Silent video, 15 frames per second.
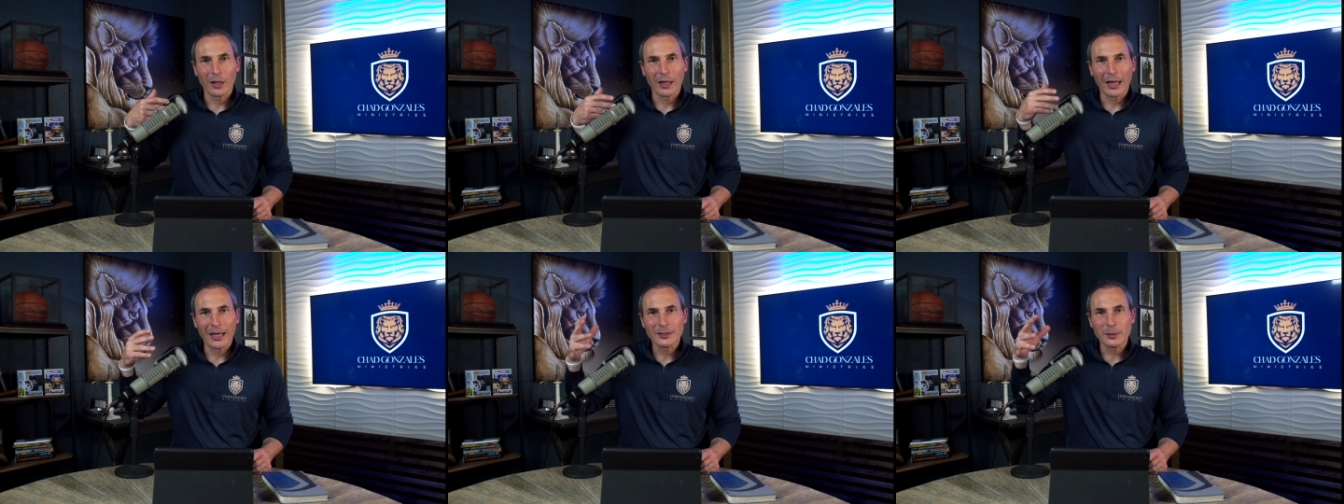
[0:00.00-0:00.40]

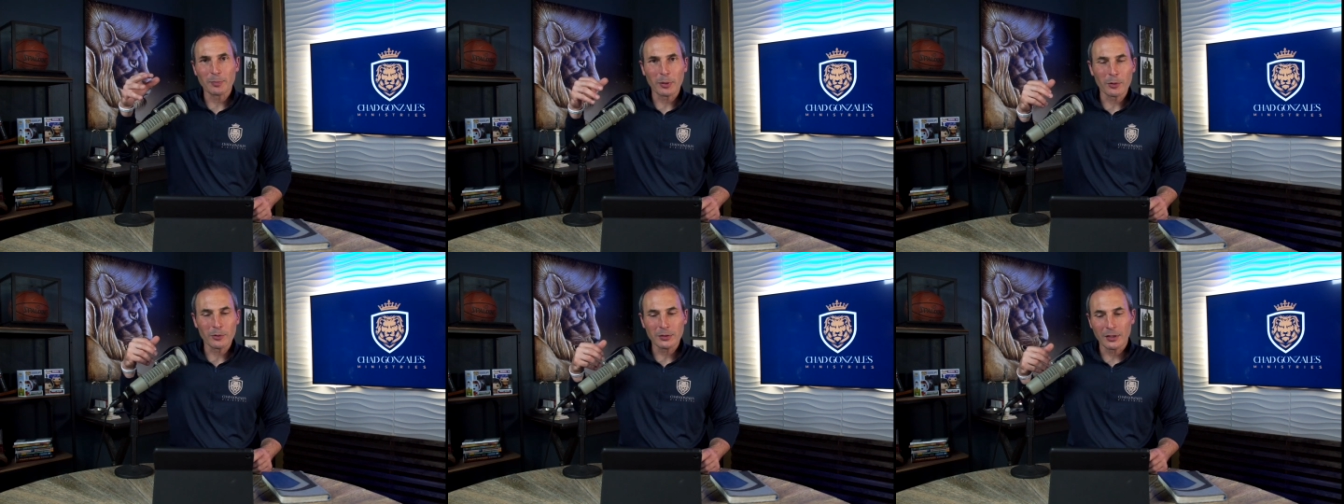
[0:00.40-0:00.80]
as
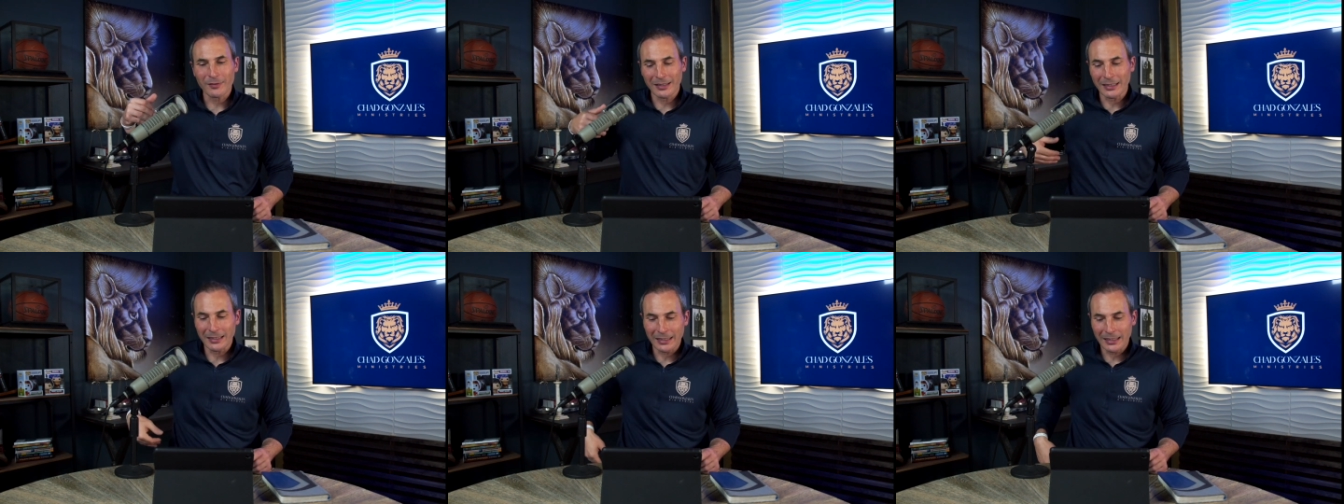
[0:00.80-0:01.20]
opposed to
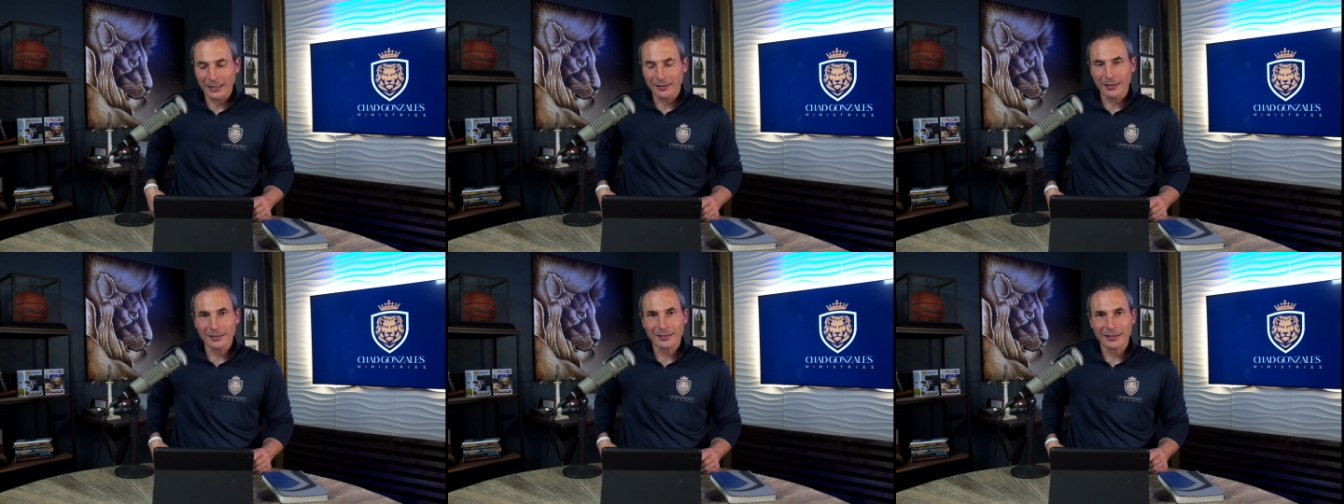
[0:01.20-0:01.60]
I need to
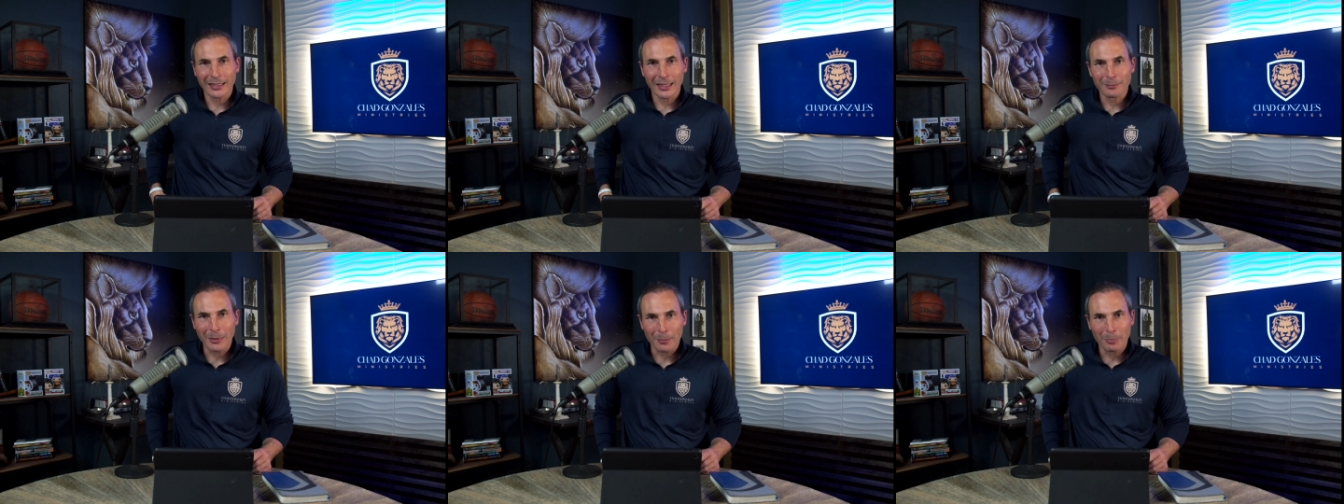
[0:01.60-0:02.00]
get this
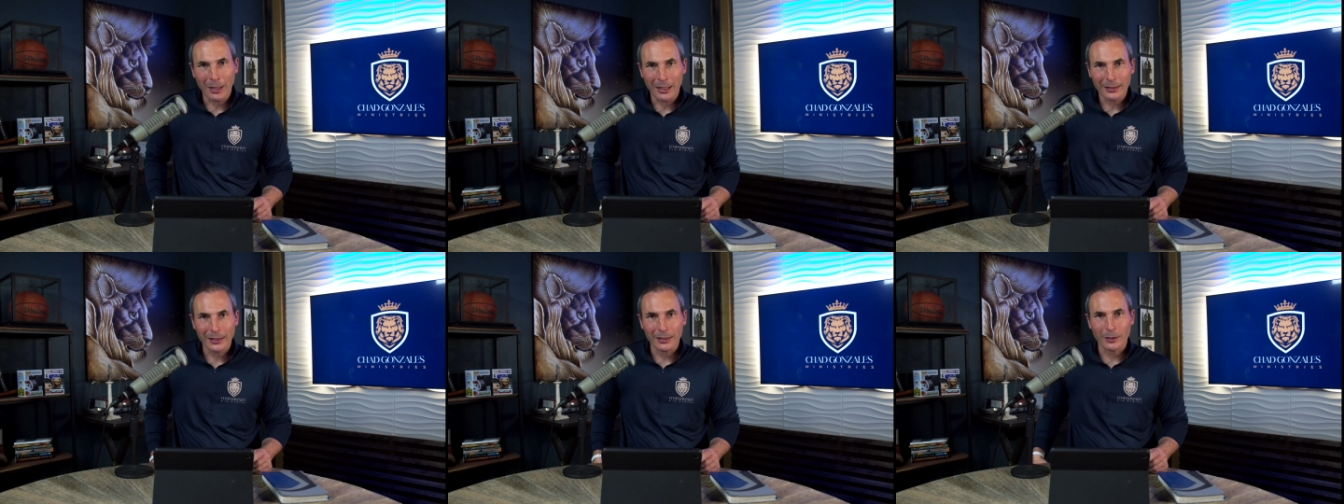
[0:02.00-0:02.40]
in my
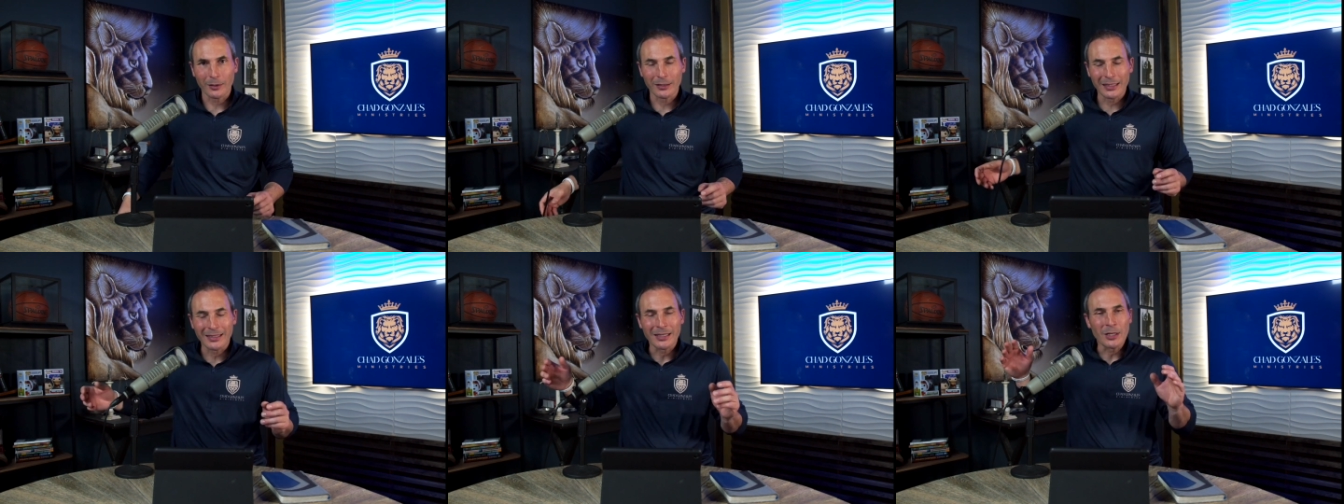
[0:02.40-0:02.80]
pocket.
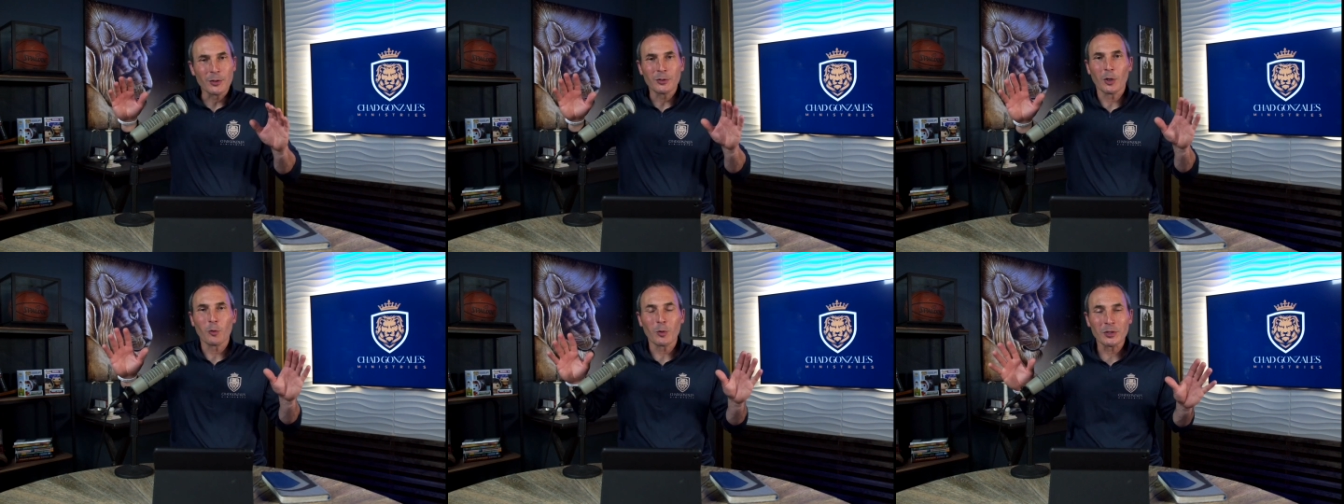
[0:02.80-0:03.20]
Or
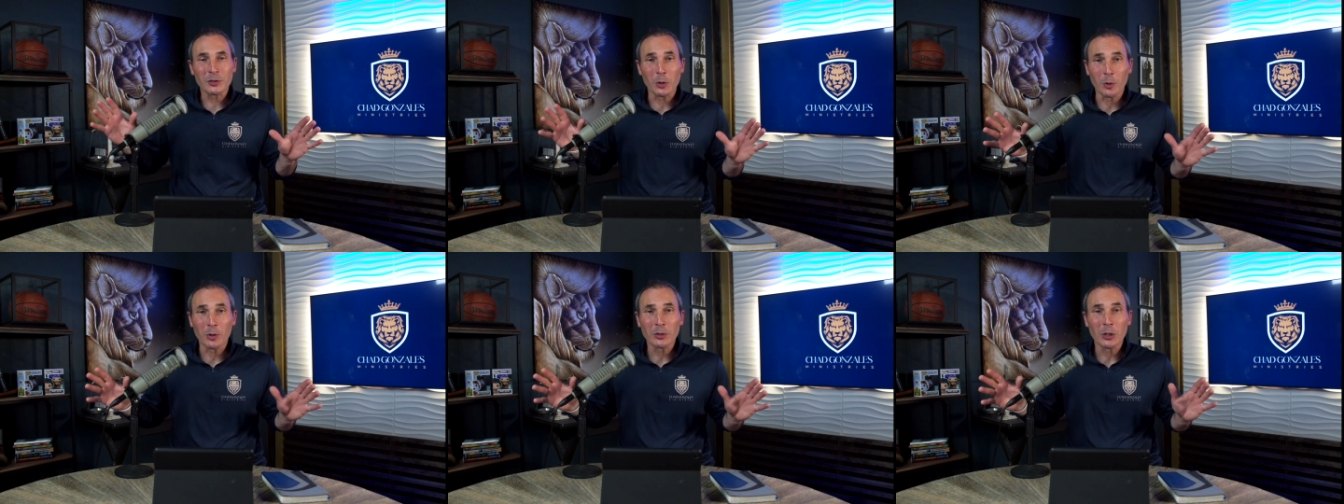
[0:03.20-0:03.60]
no, what's
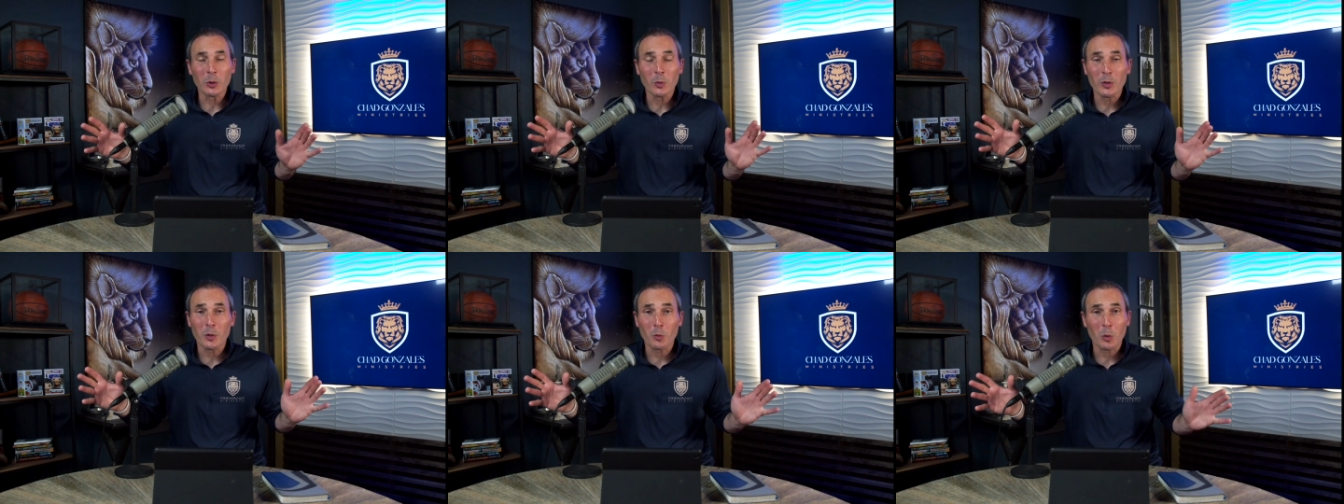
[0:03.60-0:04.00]
going
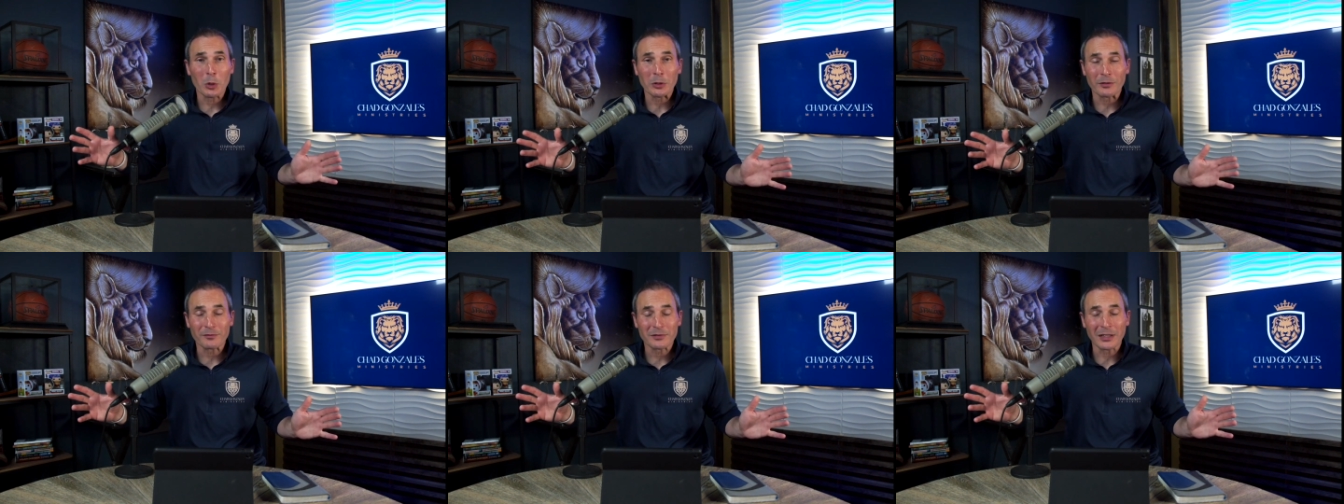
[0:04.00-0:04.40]
on with the
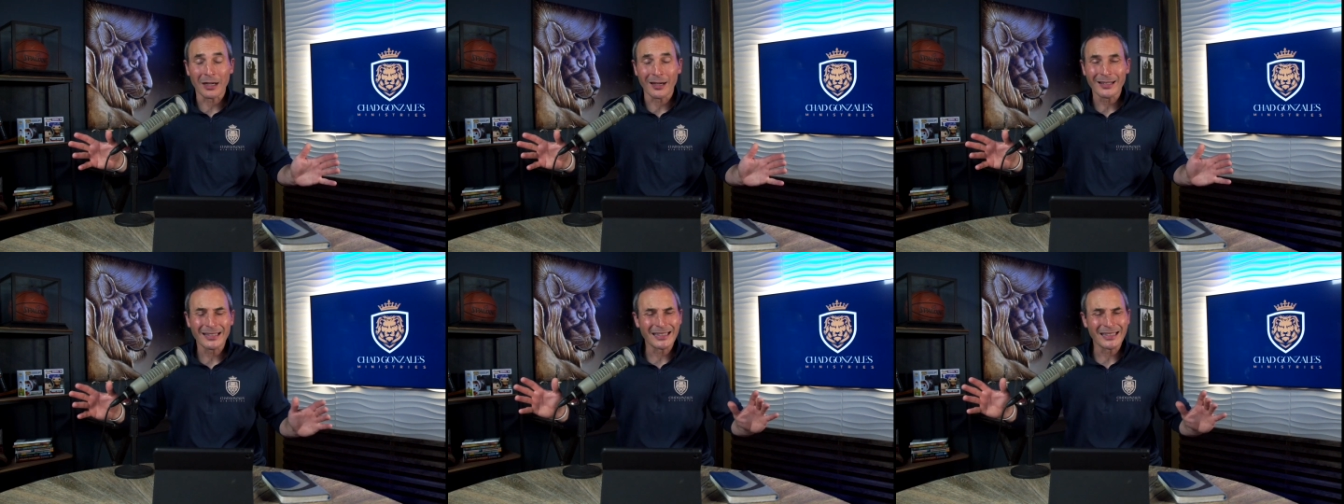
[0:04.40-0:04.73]
Word of God?